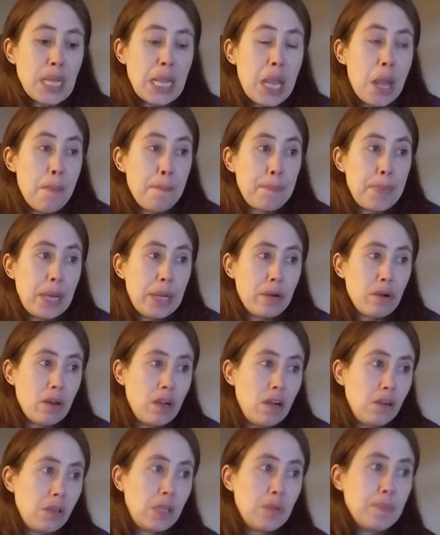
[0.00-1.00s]
Empire
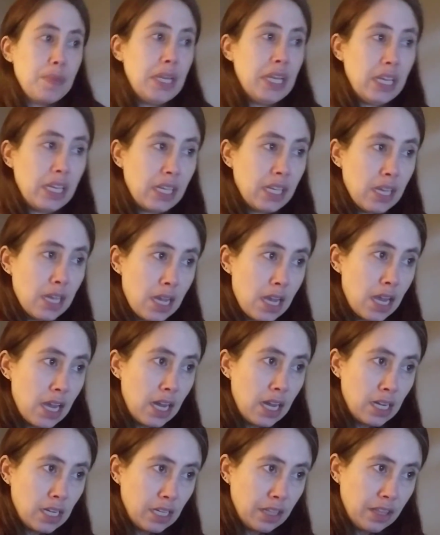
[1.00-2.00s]
Alchemy.
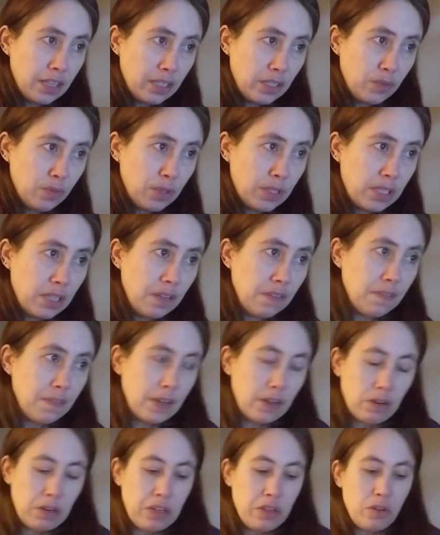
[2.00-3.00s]
This was a
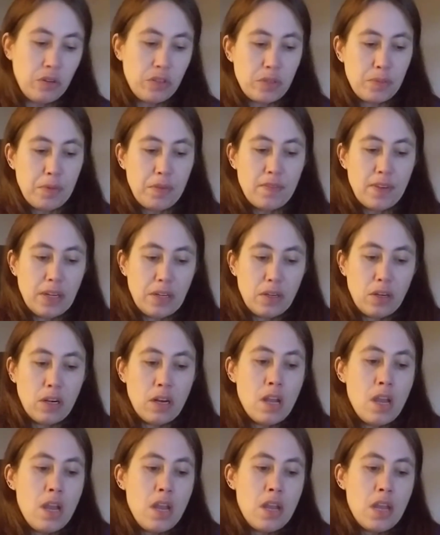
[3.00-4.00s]
very new to me
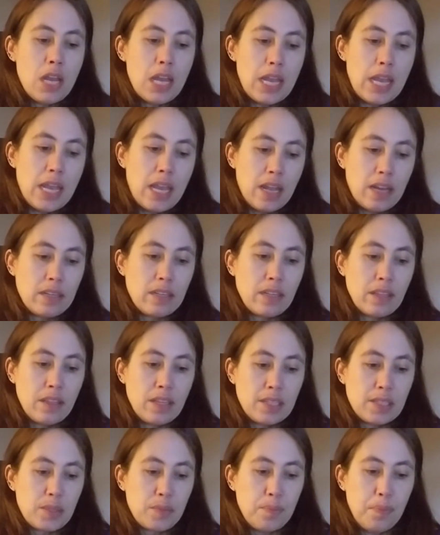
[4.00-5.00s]
vendor. And
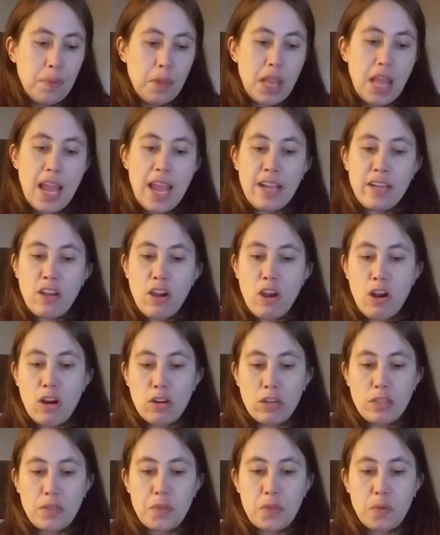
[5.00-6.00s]
this Black
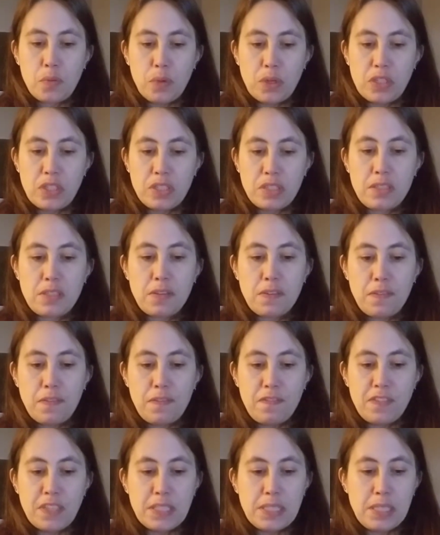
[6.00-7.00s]
Hearts, which is
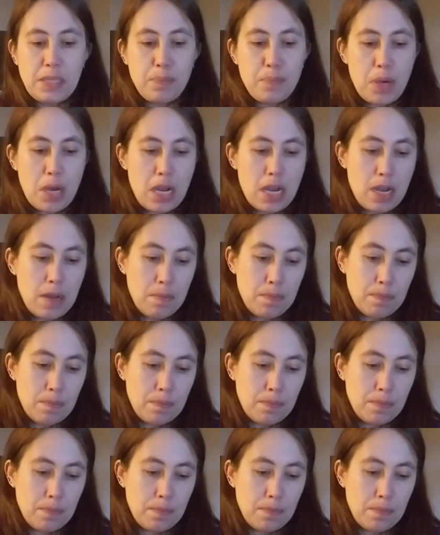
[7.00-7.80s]
Fizzy Pop.